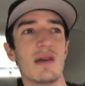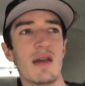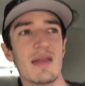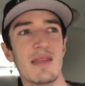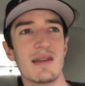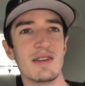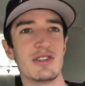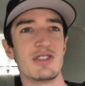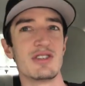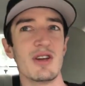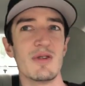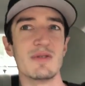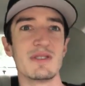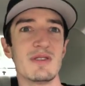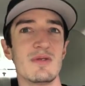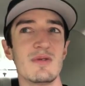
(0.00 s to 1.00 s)
and then it
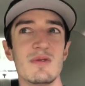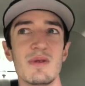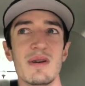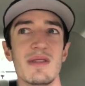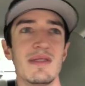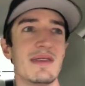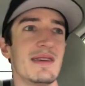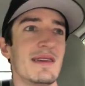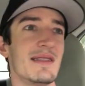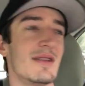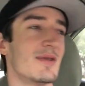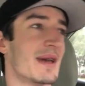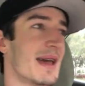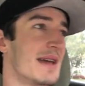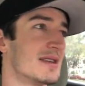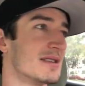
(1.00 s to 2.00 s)
shows you the
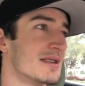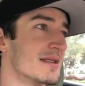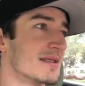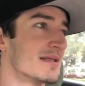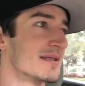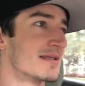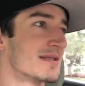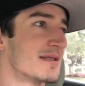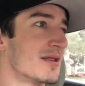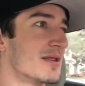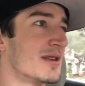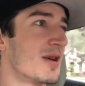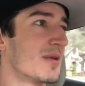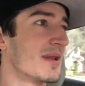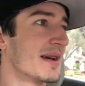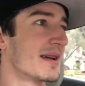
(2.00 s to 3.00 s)
location. So you
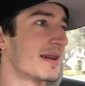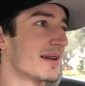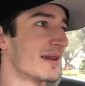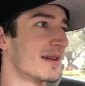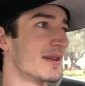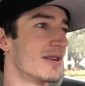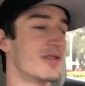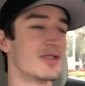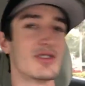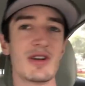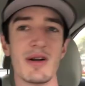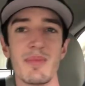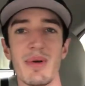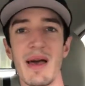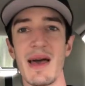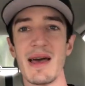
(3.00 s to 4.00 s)
know like your
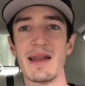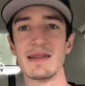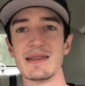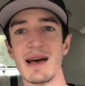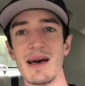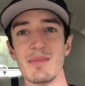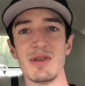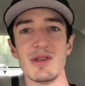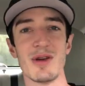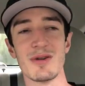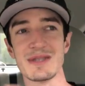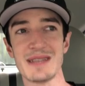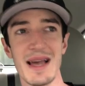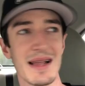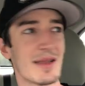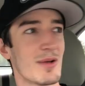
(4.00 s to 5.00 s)
trip ahead of time. You know
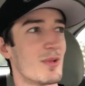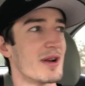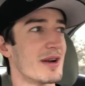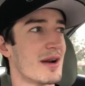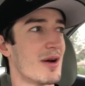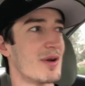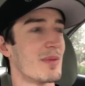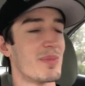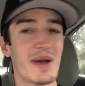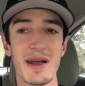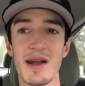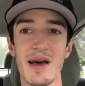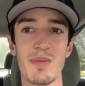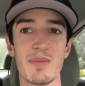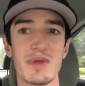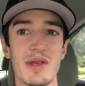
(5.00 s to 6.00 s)
exactly where you're going to pick
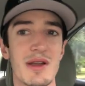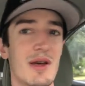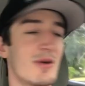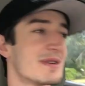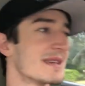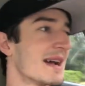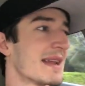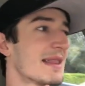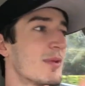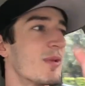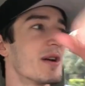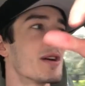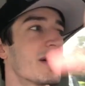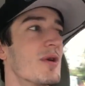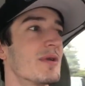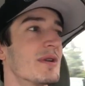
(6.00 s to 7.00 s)
it up. You know exactly
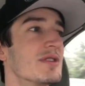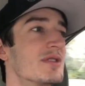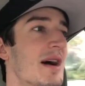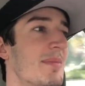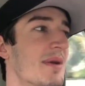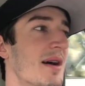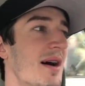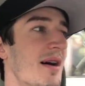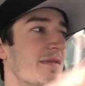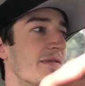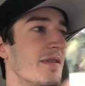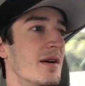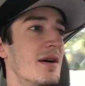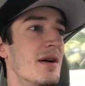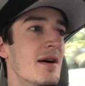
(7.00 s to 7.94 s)
where you're going to drop it off.